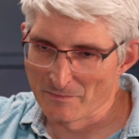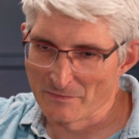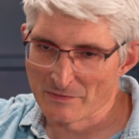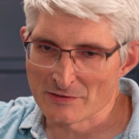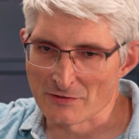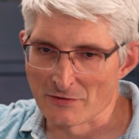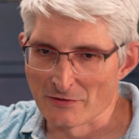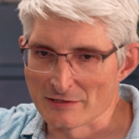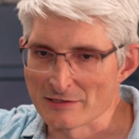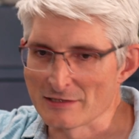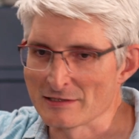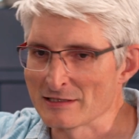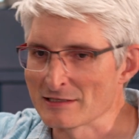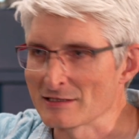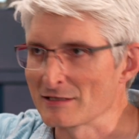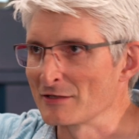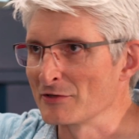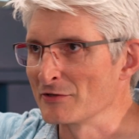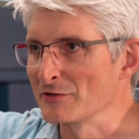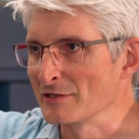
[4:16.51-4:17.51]
Sorry to
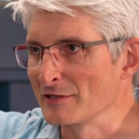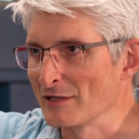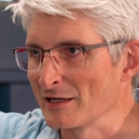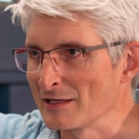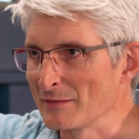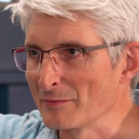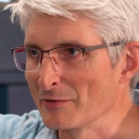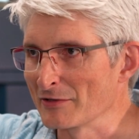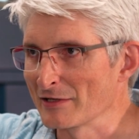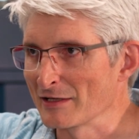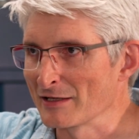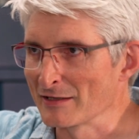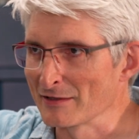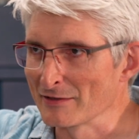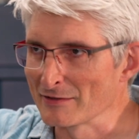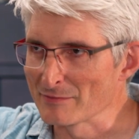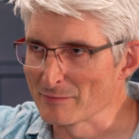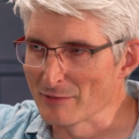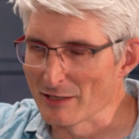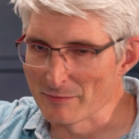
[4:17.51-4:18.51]
disillusion anybody
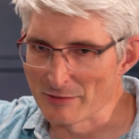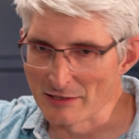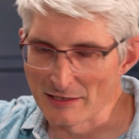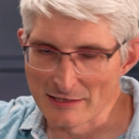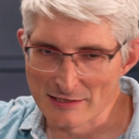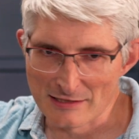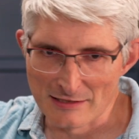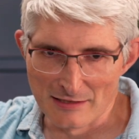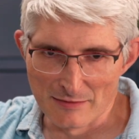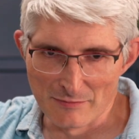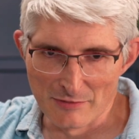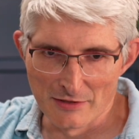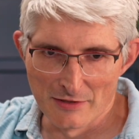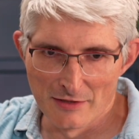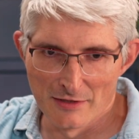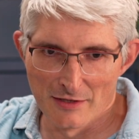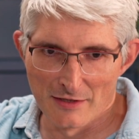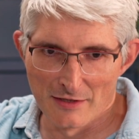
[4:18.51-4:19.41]
who might be listening, but